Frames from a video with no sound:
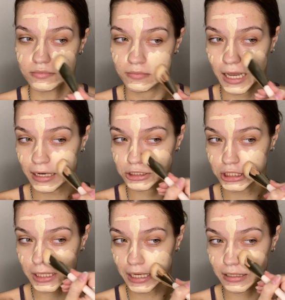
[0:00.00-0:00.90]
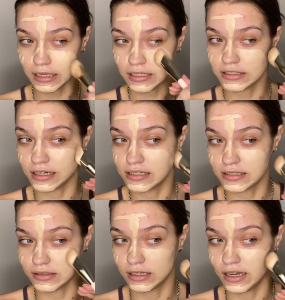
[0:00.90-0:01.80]
actually it
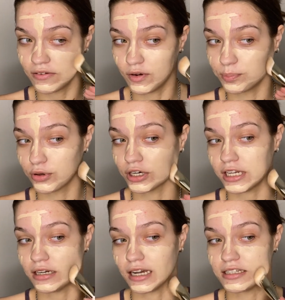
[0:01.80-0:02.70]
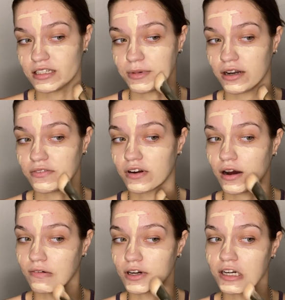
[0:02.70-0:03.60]
does give a pretty nice amount of
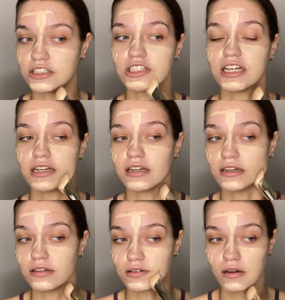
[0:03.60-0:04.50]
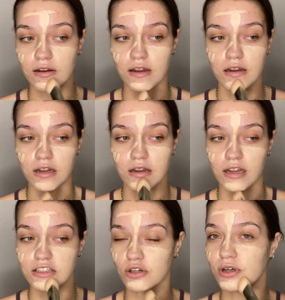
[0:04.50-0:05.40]
coverage, and
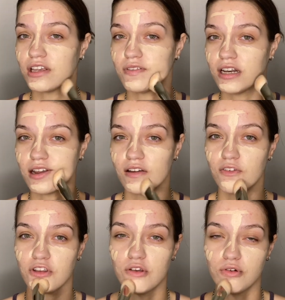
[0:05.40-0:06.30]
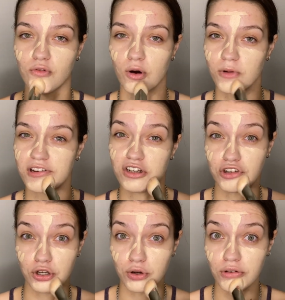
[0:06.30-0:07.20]
so even if you normally
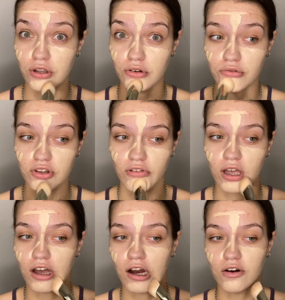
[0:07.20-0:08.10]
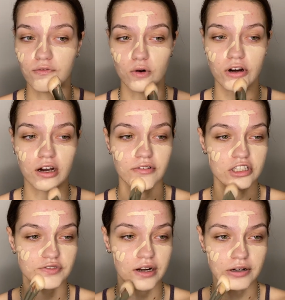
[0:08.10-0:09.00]
do use a full
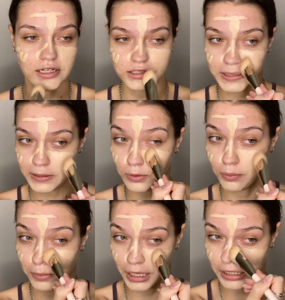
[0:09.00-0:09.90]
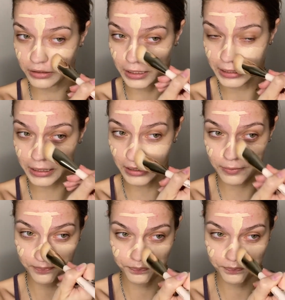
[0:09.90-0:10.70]
coverage foundation, you might like it.